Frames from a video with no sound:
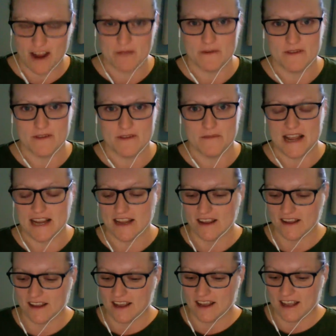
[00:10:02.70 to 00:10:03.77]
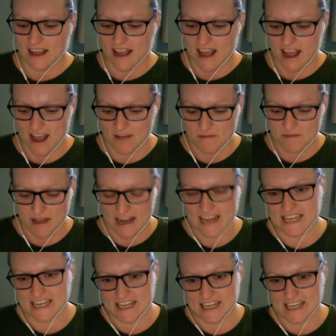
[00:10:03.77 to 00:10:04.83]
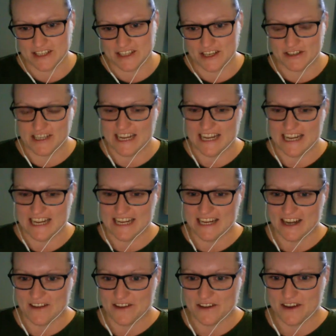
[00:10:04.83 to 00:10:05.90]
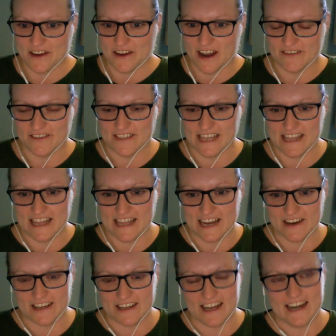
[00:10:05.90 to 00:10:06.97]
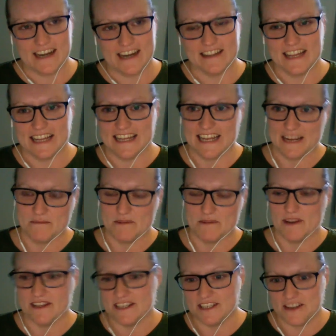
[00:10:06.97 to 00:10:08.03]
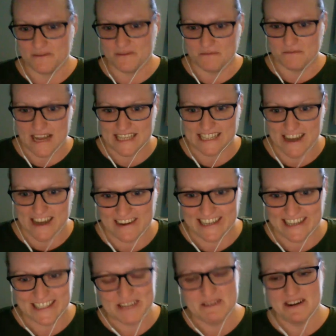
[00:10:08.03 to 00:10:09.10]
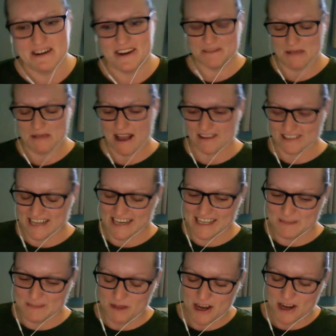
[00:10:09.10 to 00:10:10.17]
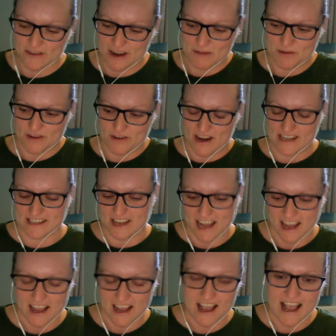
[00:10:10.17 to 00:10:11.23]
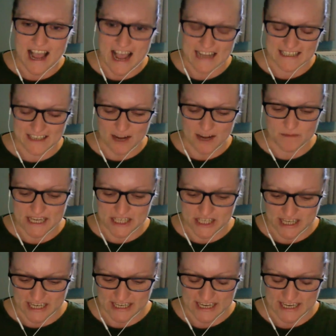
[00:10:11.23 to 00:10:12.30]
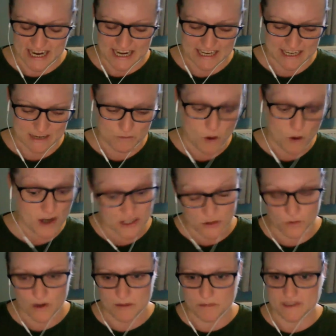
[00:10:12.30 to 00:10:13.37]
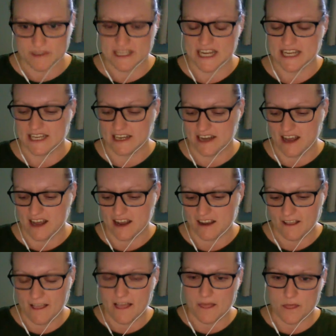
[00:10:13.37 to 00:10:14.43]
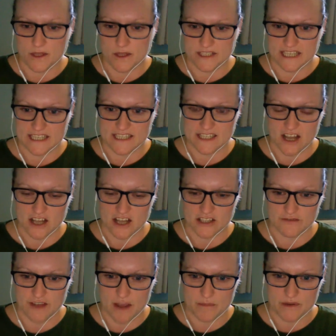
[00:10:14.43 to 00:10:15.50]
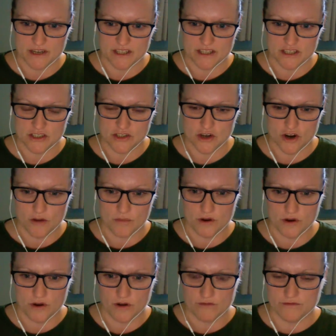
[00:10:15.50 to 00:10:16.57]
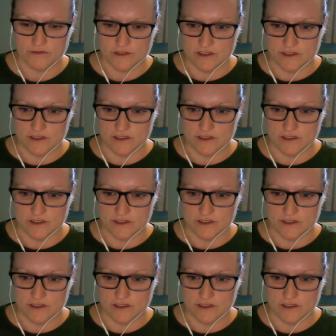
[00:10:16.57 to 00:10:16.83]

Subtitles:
right with me. And as an NQT, you know, you kind of sit there looking at it and thinking, but you don't necessarily do a lot about it. And as my career progressed, I ended up teaching in one school in particular that did such a fabulous job of